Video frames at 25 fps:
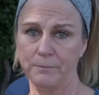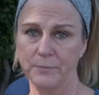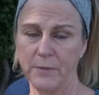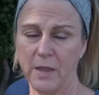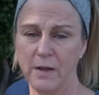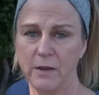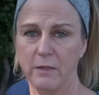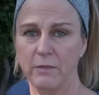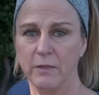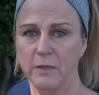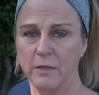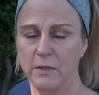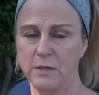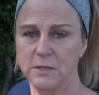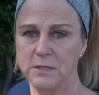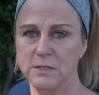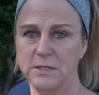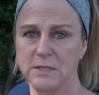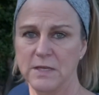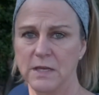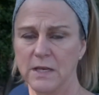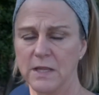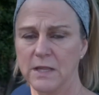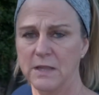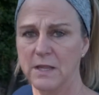anything that's
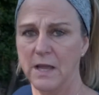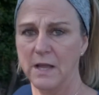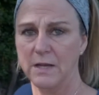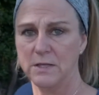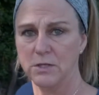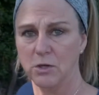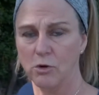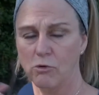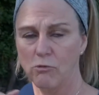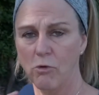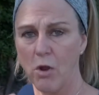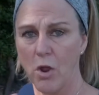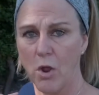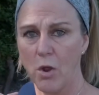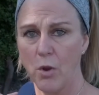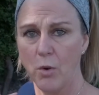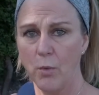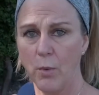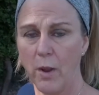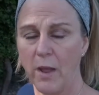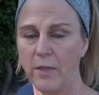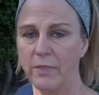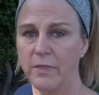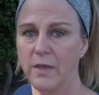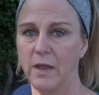still in there to grow,
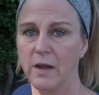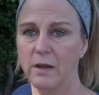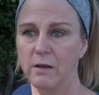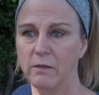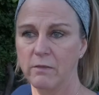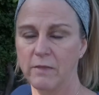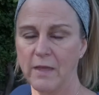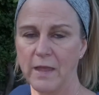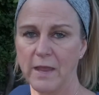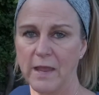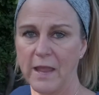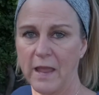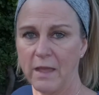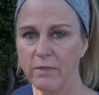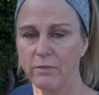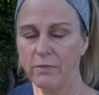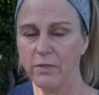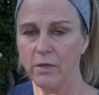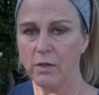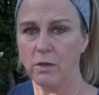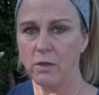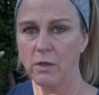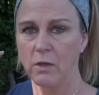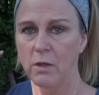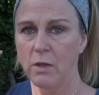and then they get
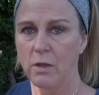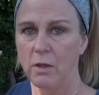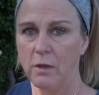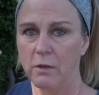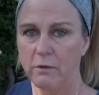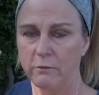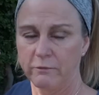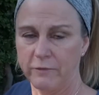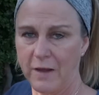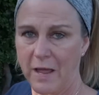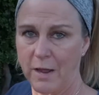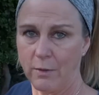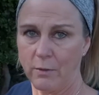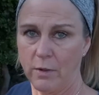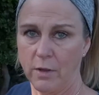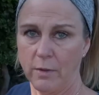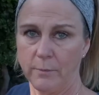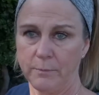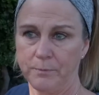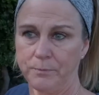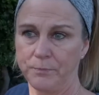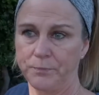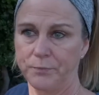the flower